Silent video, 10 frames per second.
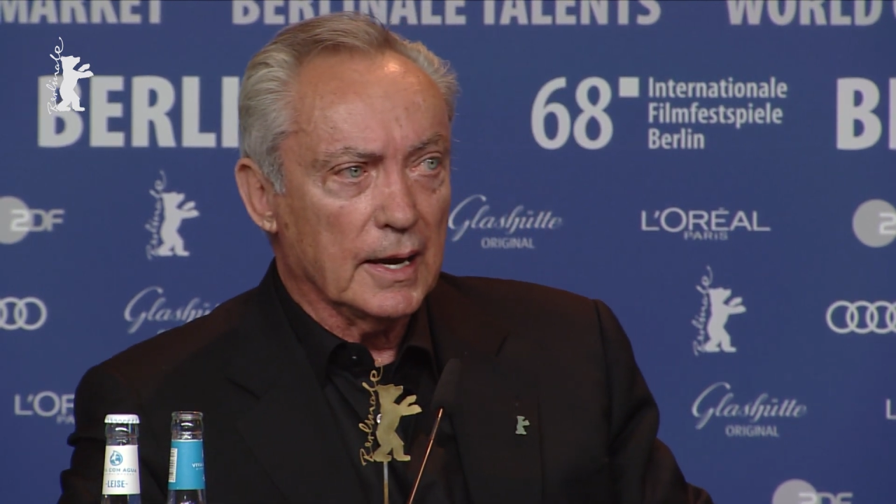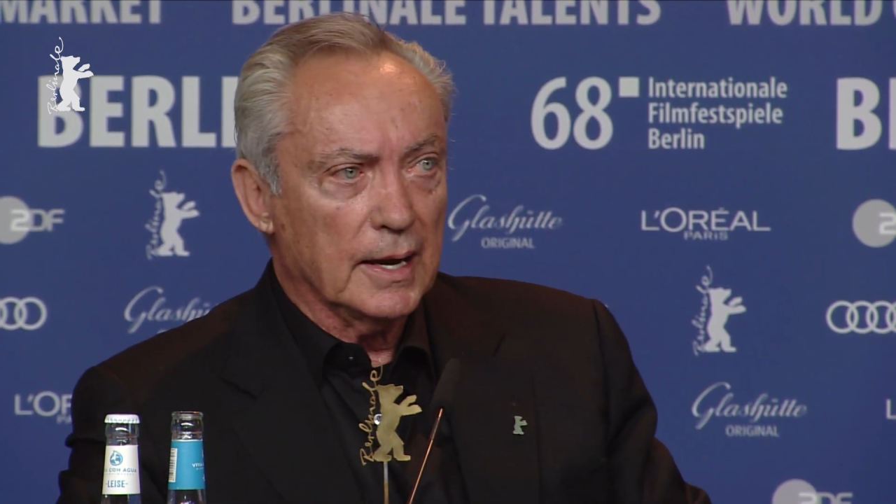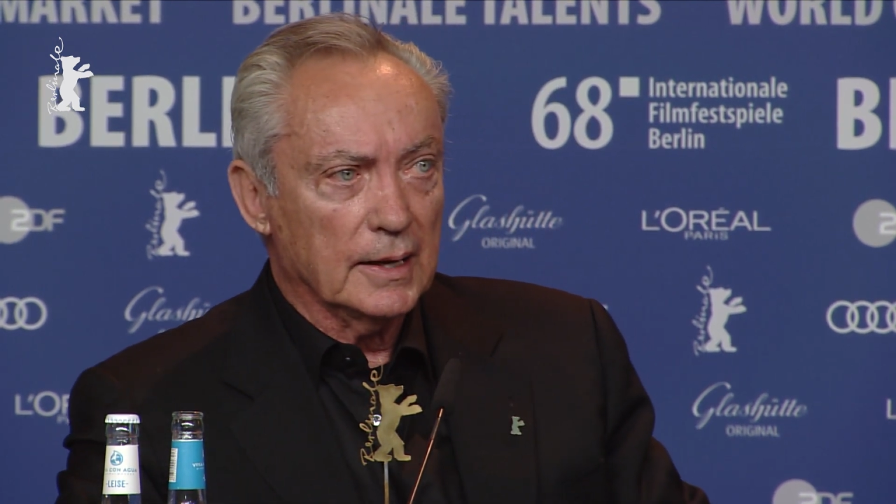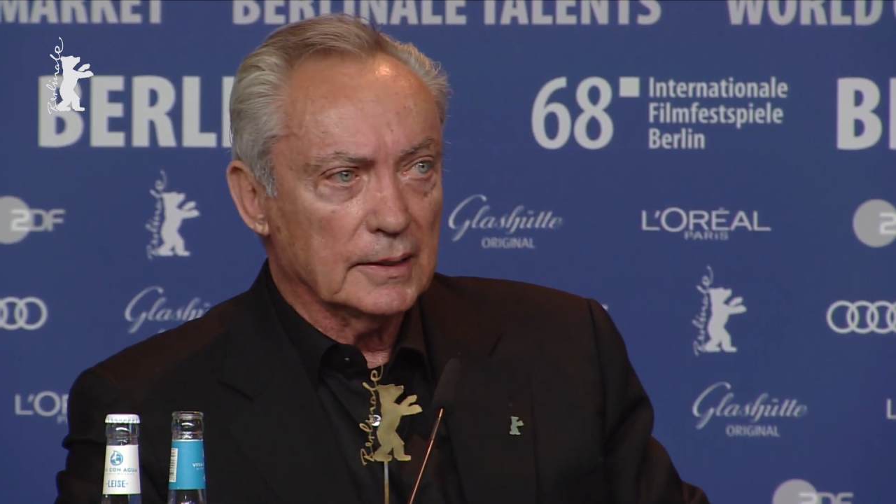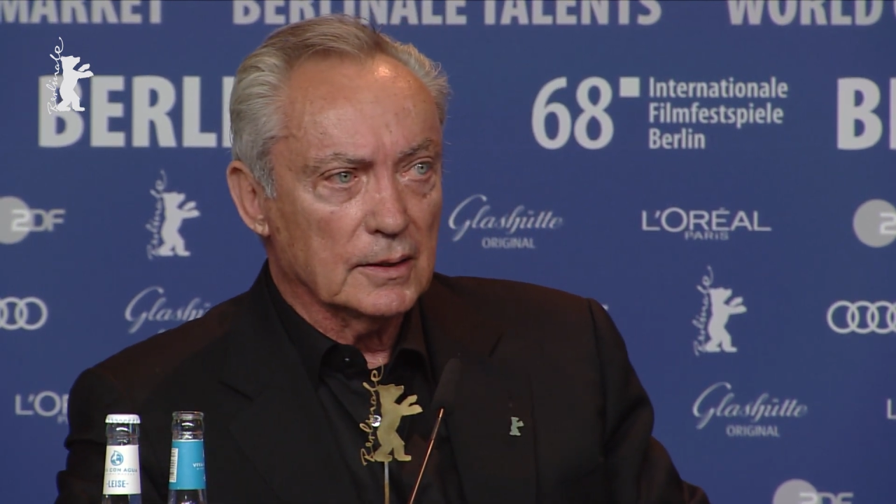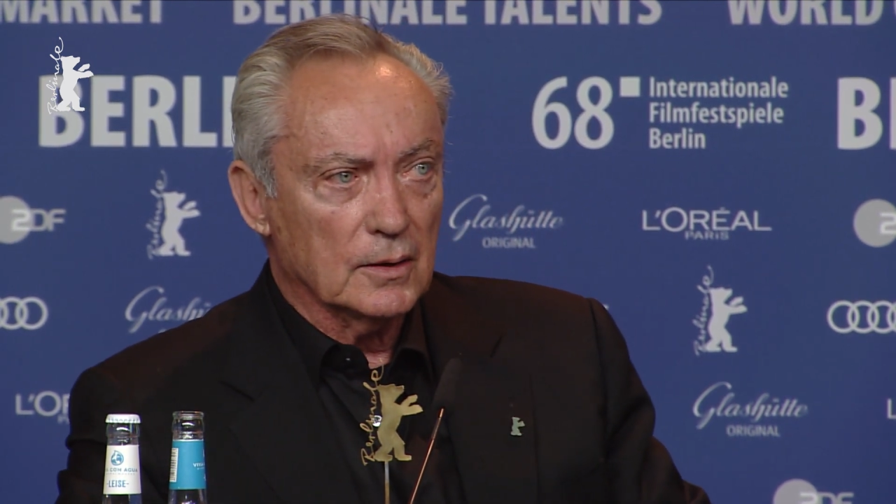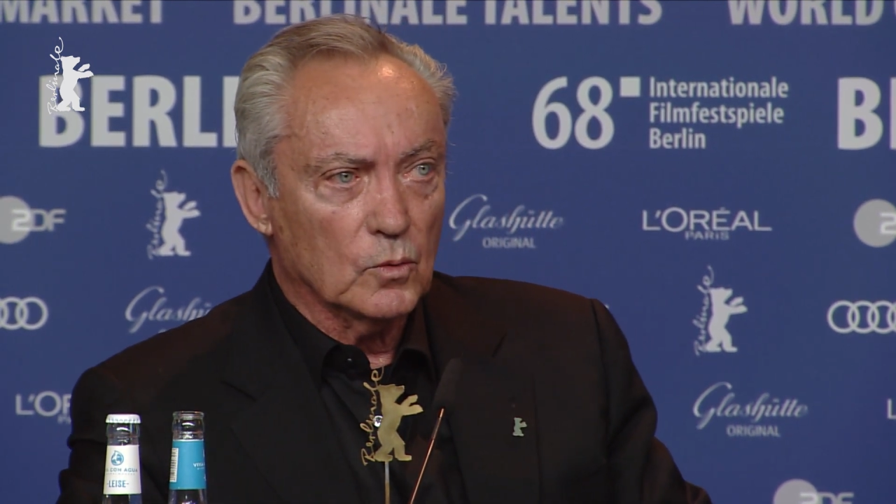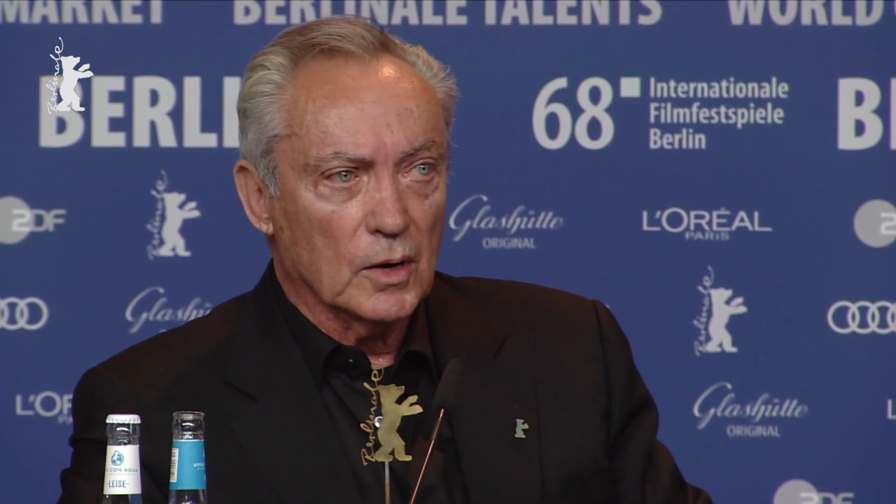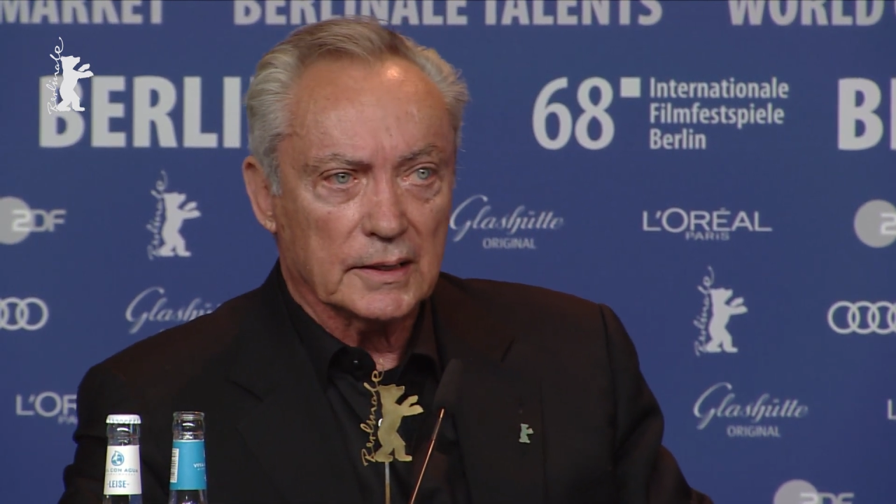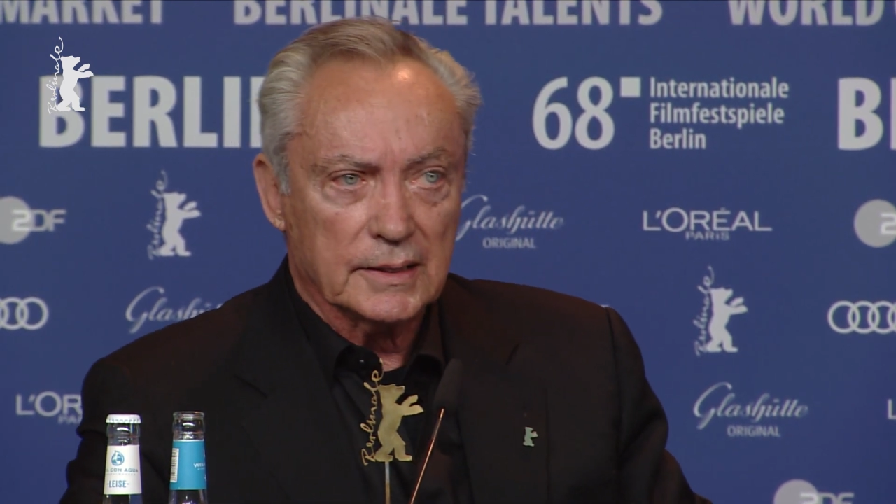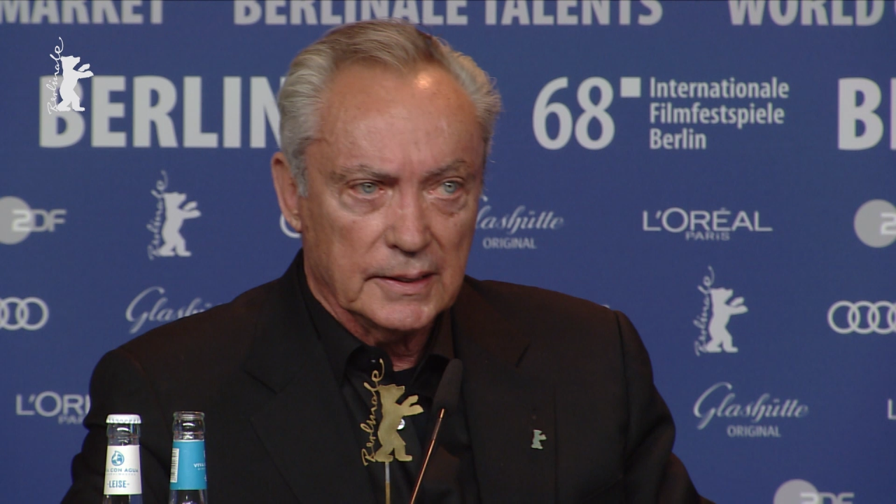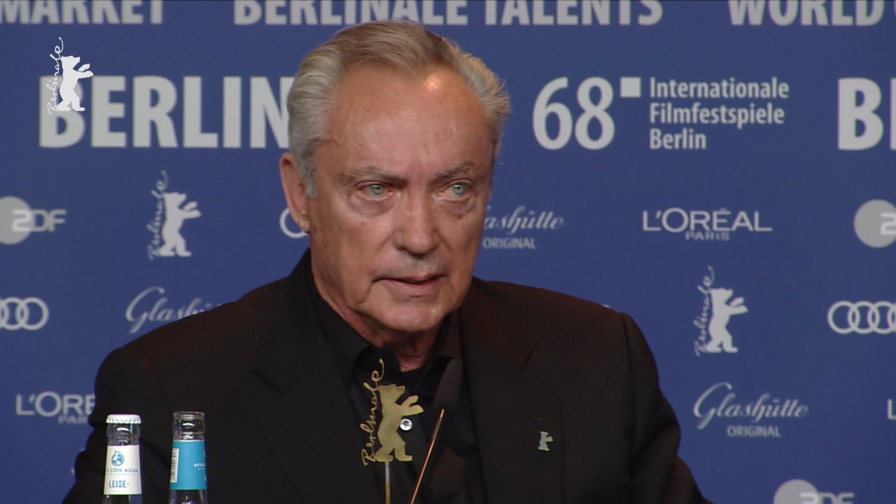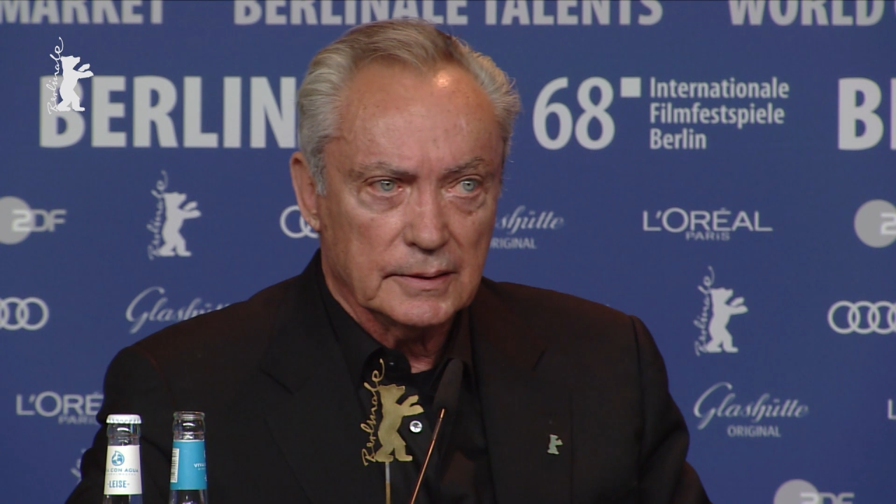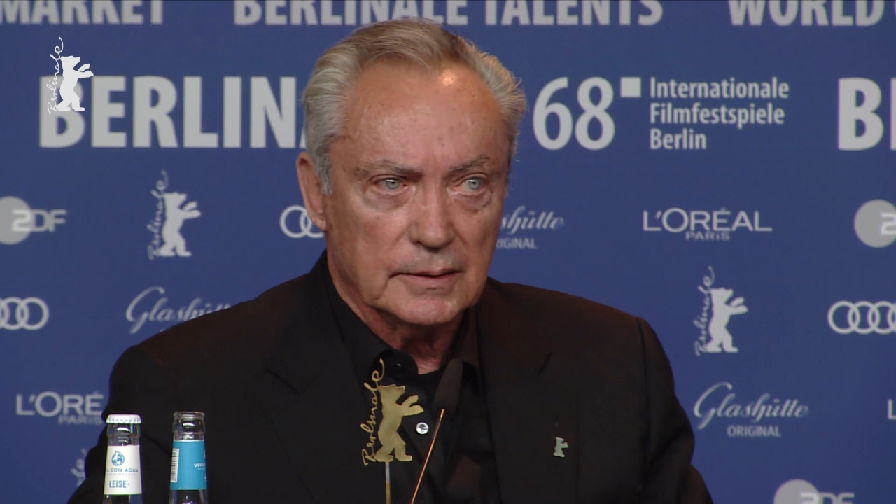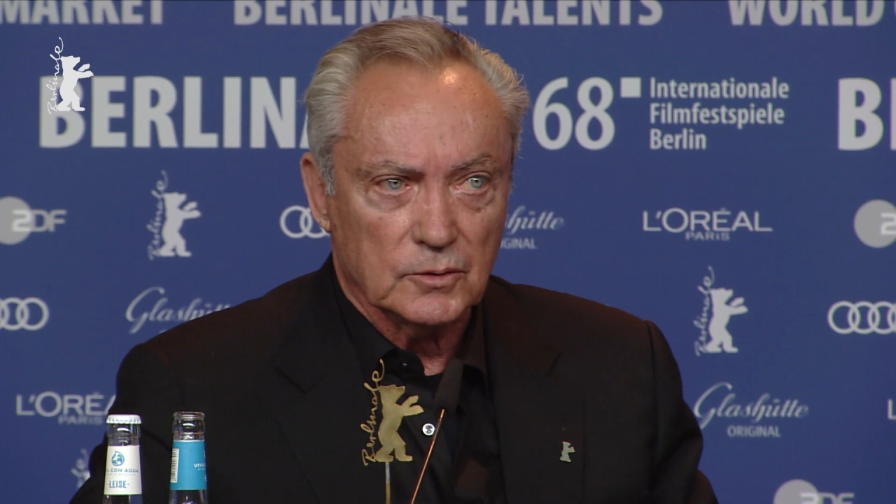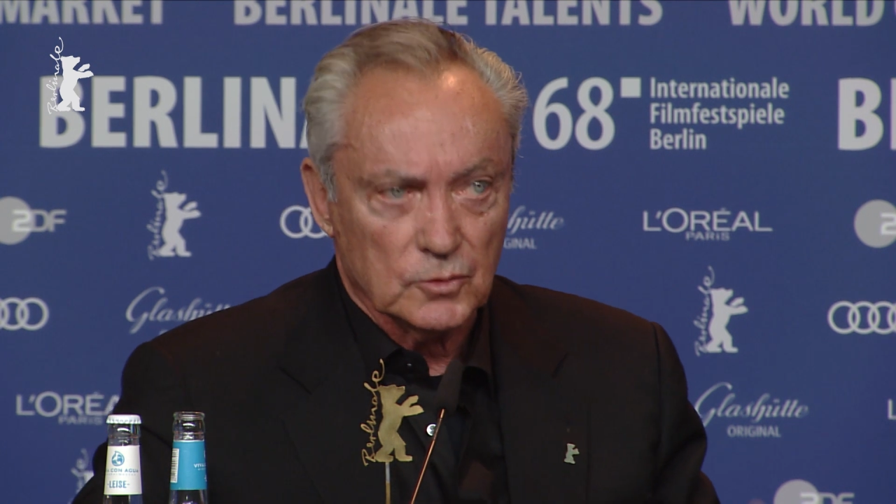And Joaquin,